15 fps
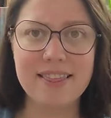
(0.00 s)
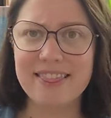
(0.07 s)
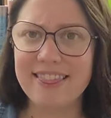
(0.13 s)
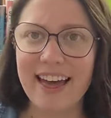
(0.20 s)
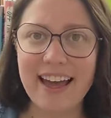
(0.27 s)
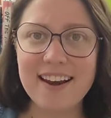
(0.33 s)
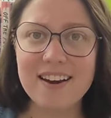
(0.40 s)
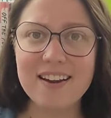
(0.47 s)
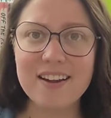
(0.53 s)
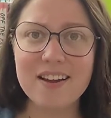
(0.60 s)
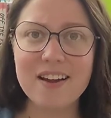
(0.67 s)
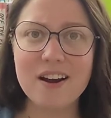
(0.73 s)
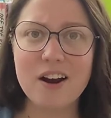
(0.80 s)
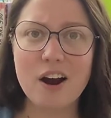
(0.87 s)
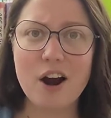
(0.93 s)
Then,
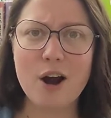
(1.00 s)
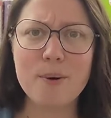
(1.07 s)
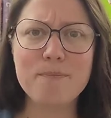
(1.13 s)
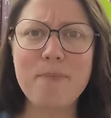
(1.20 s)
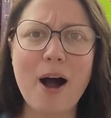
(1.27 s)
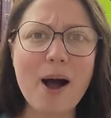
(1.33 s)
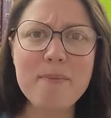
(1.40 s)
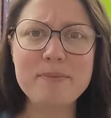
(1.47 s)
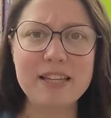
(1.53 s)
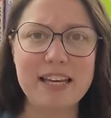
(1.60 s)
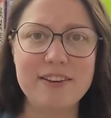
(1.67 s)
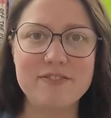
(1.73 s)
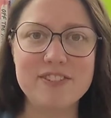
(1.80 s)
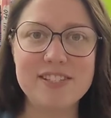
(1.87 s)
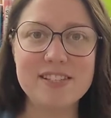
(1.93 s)
her mom
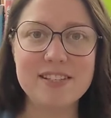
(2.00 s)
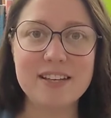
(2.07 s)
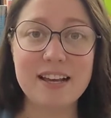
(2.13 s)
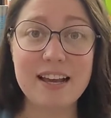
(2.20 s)
leaves